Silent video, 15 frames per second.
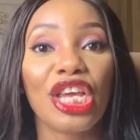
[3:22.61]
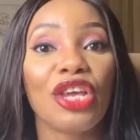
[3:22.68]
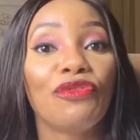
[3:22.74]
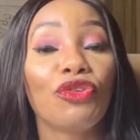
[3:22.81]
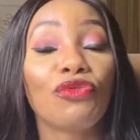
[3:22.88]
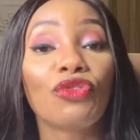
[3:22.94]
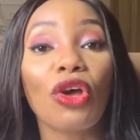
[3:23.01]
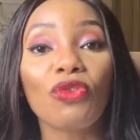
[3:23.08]
If
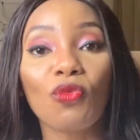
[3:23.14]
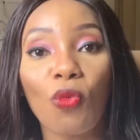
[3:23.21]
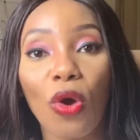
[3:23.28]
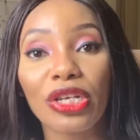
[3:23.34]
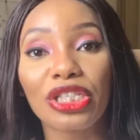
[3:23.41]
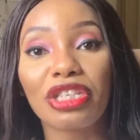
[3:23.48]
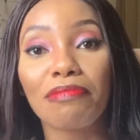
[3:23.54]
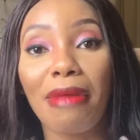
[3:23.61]
you've not
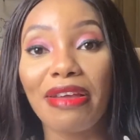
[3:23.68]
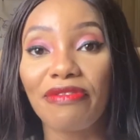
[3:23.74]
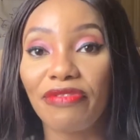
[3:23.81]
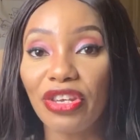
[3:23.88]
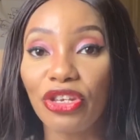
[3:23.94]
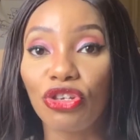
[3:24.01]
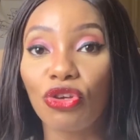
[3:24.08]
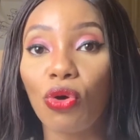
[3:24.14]
watched my
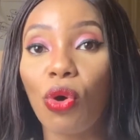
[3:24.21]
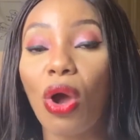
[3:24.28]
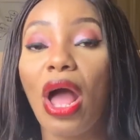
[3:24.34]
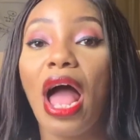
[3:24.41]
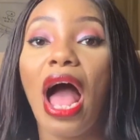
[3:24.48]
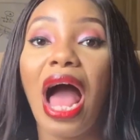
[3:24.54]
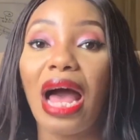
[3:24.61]
video